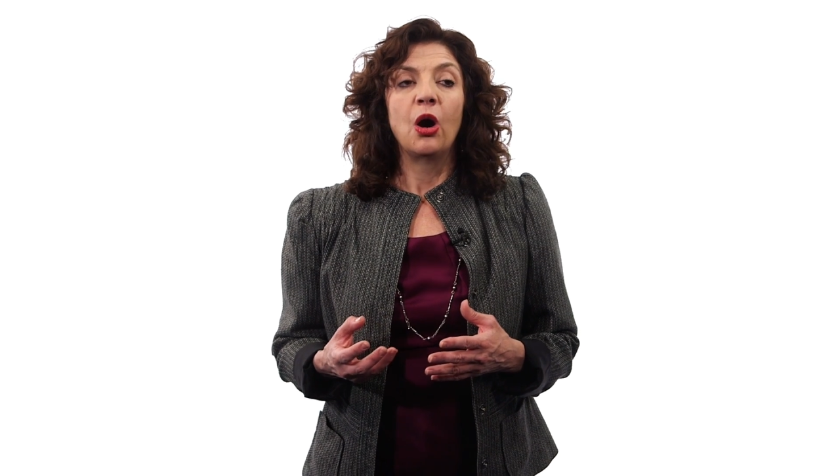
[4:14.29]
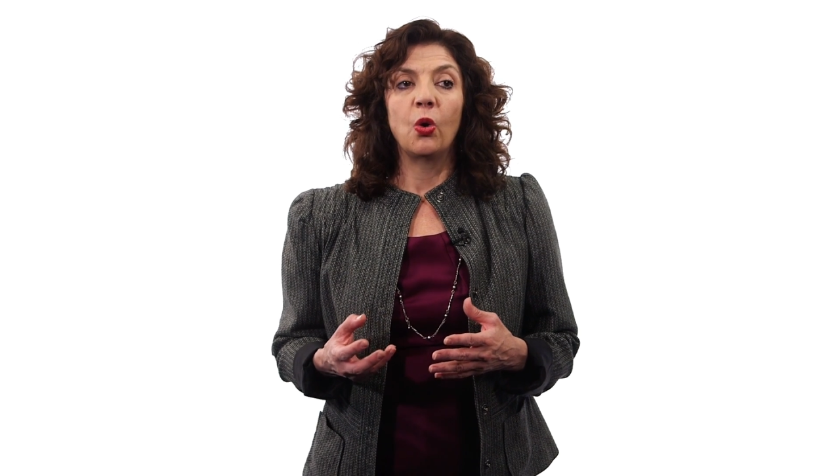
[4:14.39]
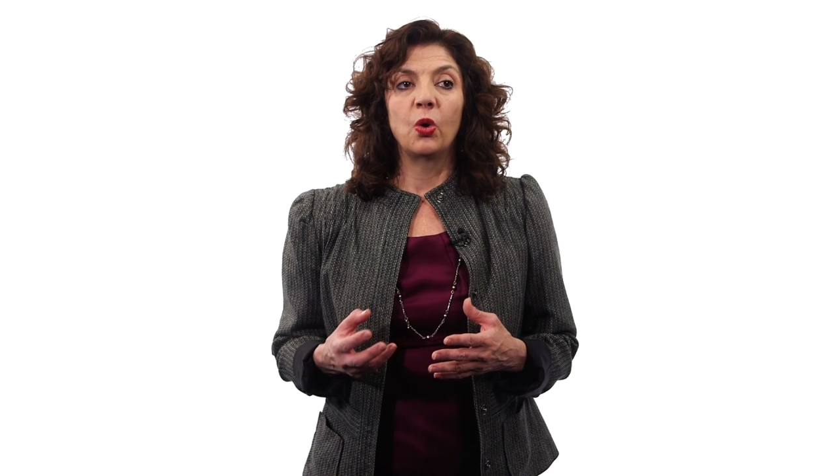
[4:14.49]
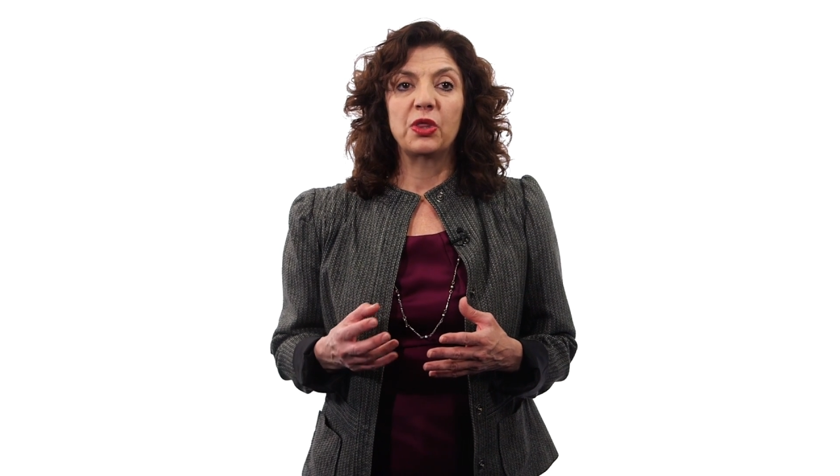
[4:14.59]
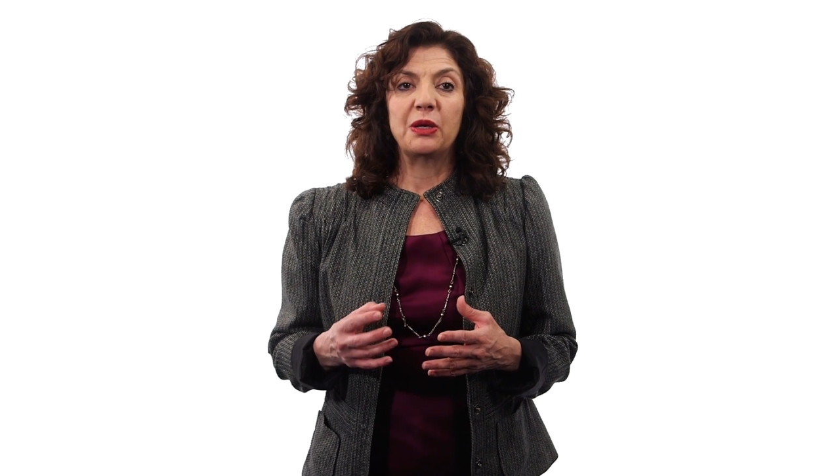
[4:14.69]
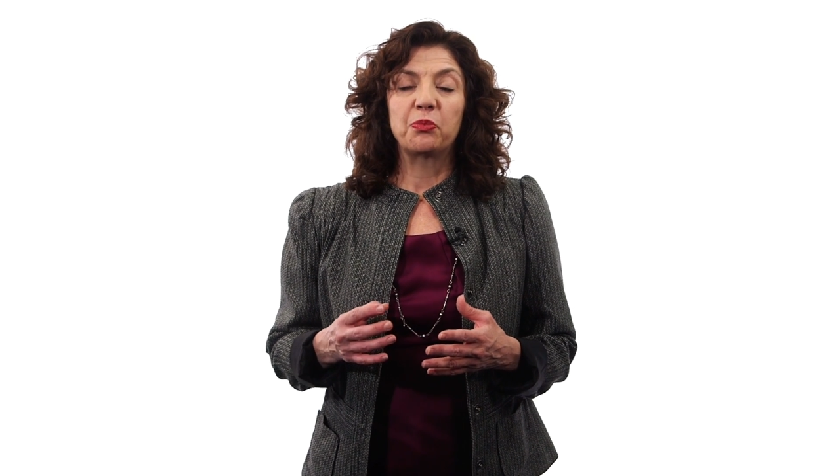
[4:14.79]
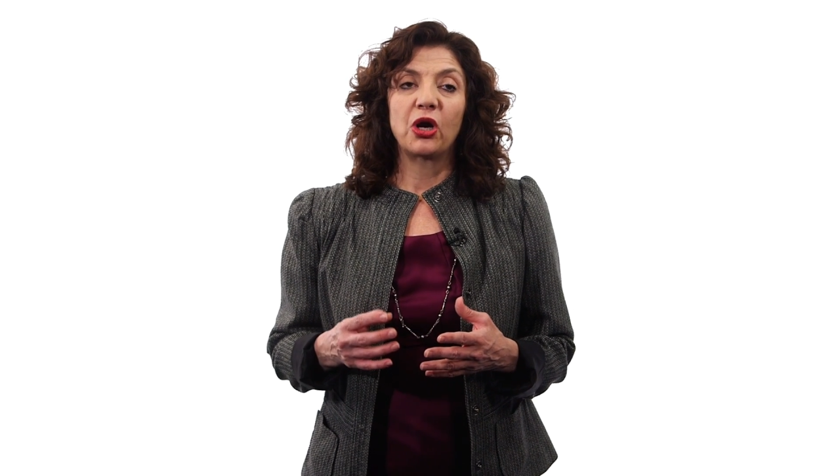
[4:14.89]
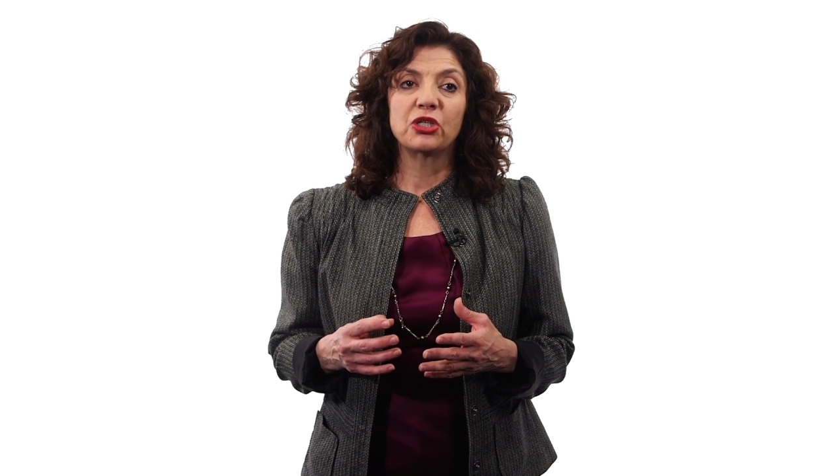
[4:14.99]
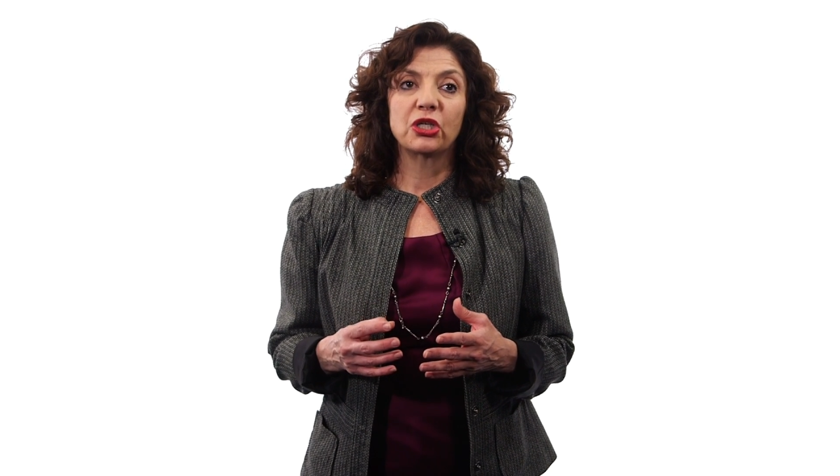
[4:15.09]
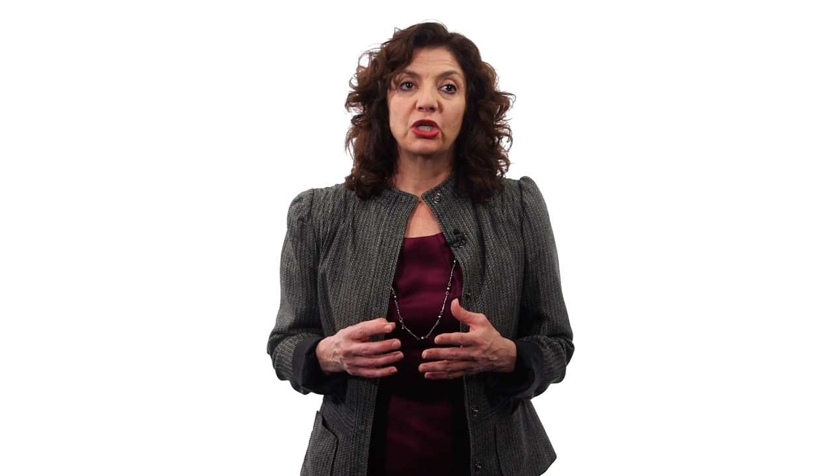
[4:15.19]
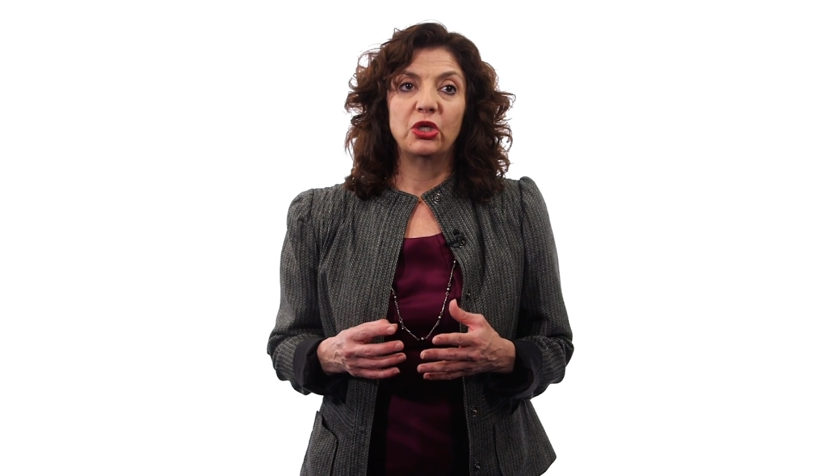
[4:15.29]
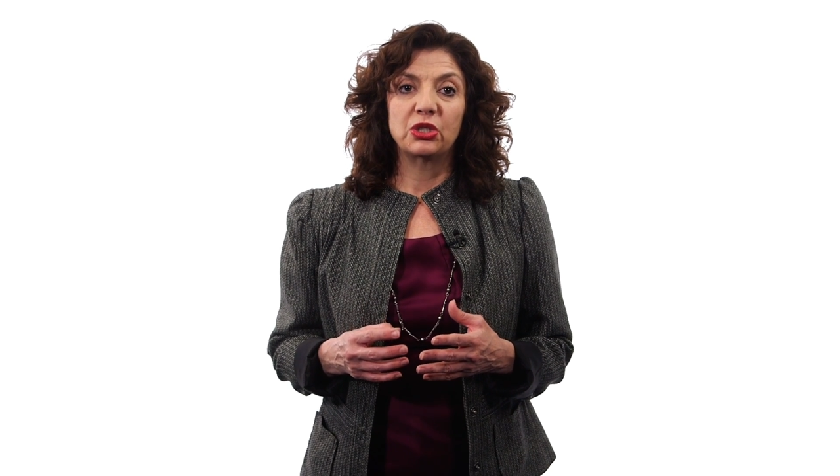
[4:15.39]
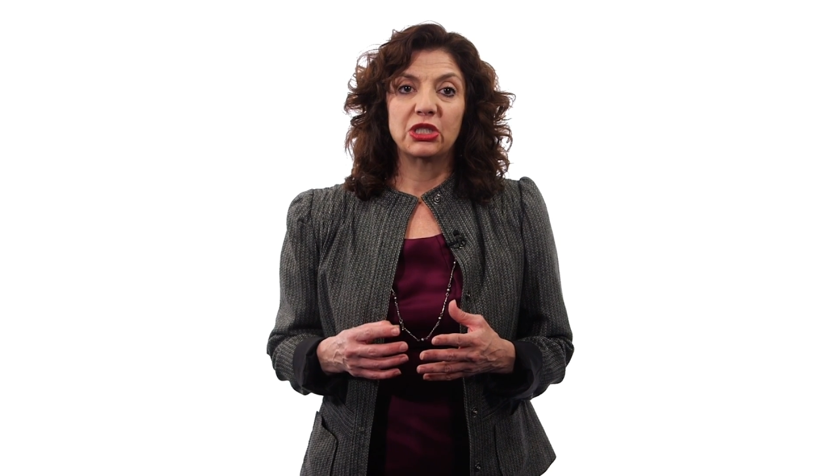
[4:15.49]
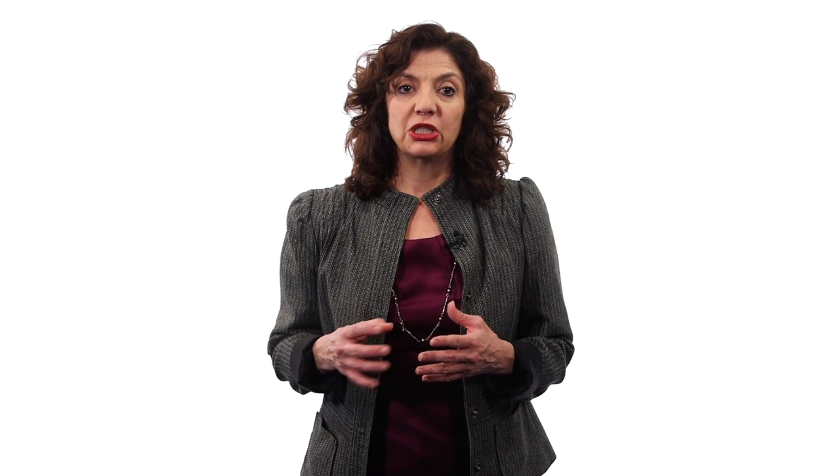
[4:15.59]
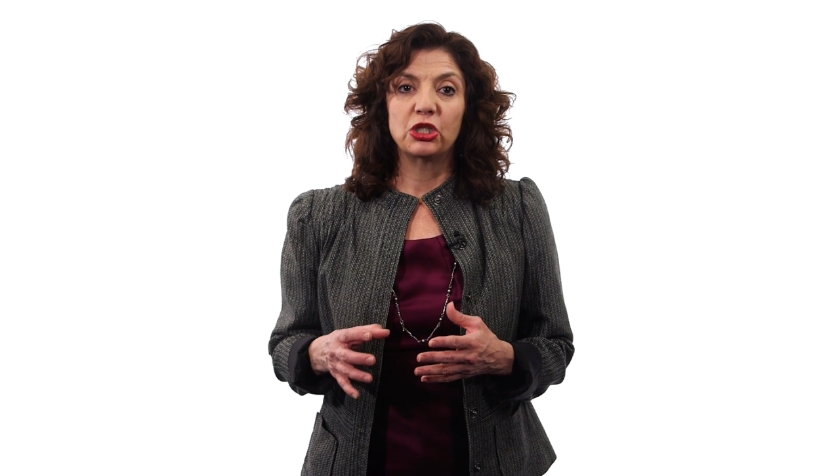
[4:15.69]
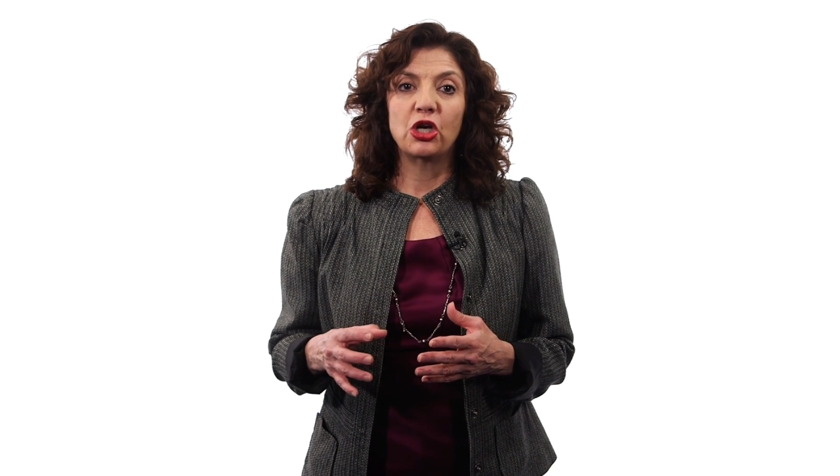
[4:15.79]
or the prosecutor did